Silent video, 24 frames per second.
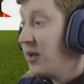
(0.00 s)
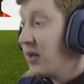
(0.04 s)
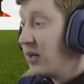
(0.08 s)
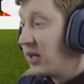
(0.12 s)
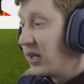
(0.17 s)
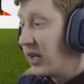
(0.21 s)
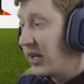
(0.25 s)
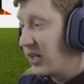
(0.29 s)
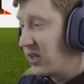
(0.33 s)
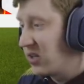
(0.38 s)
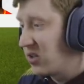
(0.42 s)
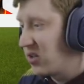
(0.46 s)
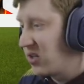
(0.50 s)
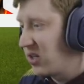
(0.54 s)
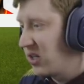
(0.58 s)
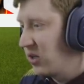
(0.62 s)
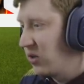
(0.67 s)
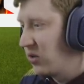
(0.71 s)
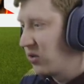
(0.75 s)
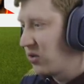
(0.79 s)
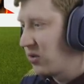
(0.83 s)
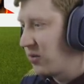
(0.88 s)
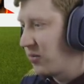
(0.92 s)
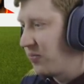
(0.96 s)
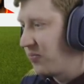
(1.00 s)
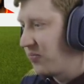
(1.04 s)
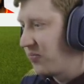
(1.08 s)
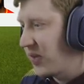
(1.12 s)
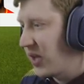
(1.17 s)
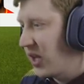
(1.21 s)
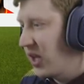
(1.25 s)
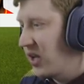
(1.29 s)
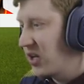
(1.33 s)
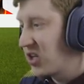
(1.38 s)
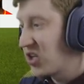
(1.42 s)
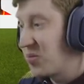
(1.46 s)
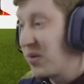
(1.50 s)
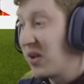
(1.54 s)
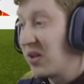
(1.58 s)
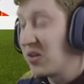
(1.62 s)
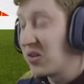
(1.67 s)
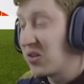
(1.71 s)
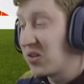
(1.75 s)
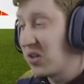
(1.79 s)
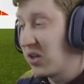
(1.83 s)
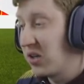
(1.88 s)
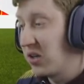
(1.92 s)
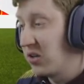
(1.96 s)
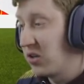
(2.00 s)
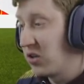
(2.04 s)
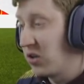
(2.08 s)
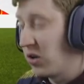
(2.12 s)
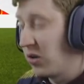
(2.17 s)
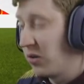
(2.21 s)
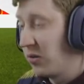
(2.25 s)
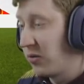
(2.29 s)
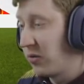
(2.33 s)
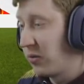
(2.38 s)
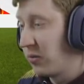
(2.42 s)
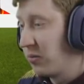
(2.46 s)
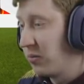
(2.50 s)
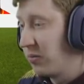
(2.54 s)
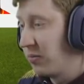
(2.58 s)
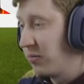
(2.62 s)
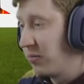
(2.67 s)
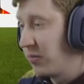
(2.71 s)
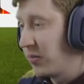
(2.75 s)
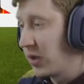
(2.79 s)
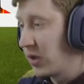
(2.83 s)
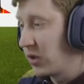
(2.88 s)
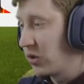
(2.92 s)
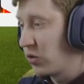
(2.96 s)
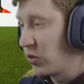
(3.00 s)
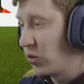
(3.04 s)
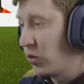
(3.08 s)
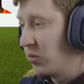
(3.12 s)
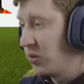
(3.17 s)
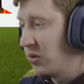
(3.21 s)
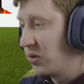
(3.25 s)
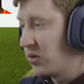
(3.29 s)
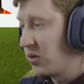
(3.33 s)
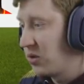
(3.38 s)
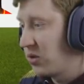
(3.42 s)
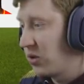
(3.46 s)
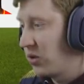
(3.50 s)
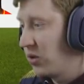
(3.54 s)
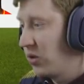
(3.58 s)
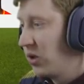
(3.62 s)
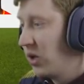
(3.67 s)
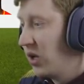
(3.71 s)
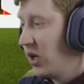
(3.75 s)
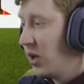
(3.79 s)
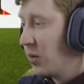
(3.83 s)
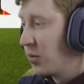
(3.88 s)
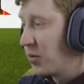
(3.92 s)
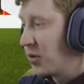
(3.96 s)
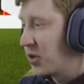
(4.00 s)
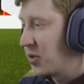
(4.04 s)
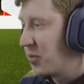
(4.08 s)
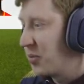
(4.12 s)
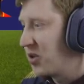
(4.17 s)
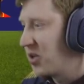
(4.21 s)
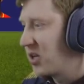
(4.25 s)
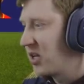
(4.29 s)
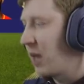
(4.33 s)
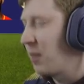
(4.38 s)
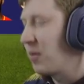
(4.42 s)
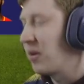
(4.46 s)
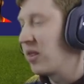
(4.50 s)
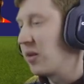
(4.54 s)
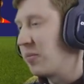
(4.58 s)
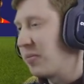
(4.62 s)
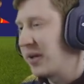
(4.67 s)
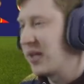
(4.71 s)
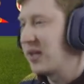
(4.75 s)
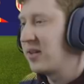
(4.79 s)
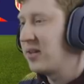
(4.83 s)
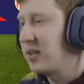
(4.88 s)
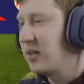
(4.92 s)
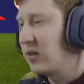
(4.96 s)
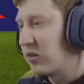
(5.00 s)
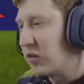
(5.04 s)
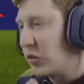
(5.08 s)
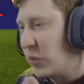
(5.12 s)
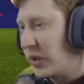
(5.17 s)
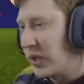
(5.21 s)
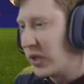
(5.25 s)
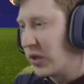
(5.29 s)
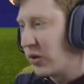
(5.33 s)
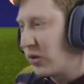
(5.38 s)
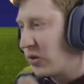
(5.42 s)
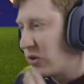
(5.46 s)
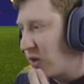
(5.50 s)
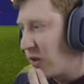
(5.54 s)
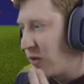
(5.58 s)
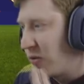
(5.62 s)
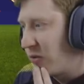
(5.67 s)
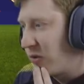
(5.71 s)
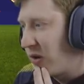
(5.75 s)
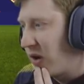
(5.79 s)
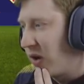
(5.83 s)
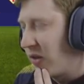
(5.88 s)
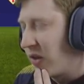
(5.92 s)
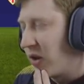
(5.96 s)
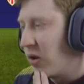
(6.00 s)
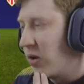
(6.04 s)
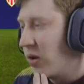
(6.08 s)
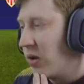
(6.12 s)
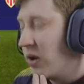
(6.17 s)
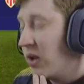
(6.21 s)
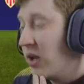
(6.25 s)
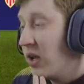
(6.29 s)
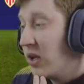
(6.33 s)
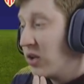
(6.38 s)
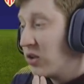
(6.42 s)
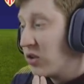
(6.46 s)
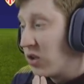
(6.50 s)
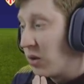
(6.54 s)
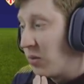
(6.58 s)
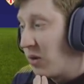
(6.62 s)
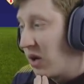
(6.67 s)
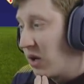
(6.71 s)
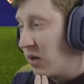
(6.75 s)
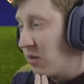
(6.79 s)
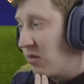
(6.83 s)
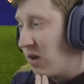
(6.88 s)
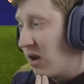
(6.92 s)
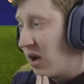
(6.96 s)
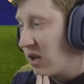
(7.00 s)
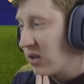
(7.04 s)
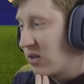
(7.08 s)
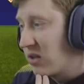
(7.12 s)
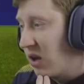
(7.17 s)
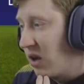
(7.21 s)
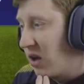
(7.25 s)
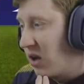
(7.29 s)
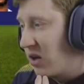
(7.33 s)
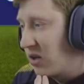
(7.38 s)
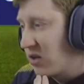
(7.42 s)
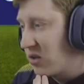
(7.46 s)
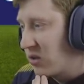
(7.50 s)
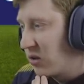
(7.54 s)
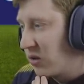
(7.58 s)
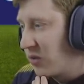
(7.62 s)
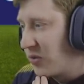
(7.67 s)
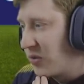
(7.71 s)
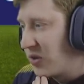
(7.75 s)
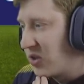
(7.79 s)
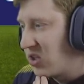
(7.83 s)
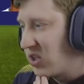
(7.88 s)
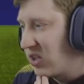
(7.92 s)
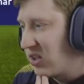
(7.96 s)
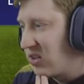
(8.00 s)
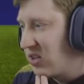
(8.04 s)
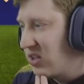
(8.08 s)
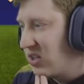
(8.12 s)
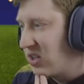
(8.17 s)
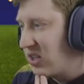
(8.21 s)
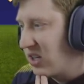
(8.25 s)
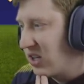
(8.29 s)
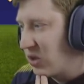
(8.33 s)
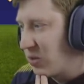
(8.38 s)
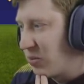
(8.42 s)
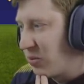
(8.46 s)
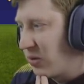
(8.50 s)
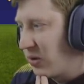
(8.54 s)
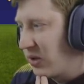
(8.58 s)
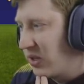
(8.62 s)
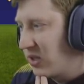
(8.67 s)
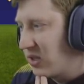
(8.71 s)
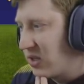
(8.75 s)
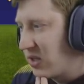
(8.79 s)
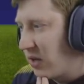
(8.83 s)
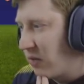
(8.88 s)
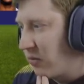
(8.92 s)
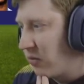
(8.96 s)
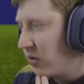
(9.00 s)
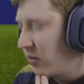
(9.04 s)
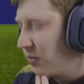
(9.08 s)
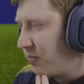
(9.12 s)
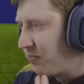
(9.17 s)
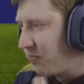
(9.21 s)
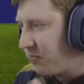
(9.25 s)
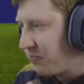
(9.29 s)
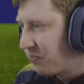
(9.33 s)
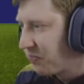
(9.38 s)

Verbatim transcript: Latest deals uh, Schmelzer has gone from Dortmund to Borussia Mönchengladbach. The biggest deals in the window so far, though Thomas Lemar to Arsenal for 66.7.